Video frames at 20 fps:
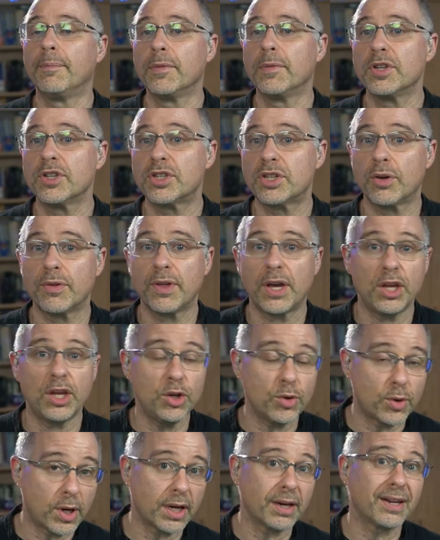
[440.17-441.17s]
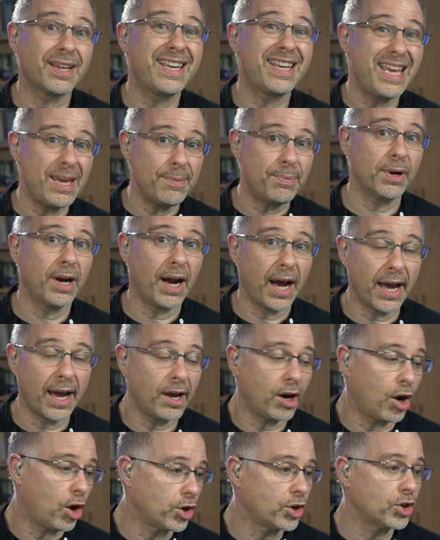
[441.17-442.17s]
so that you can keep an eye
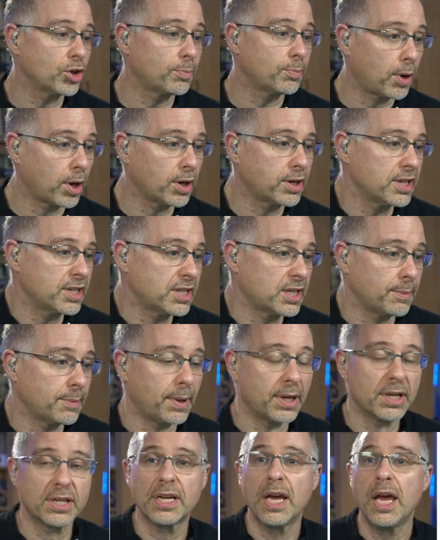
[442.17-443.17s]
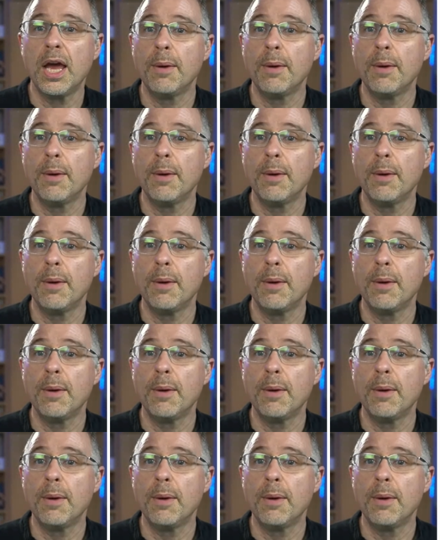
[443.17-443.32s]
on your participants.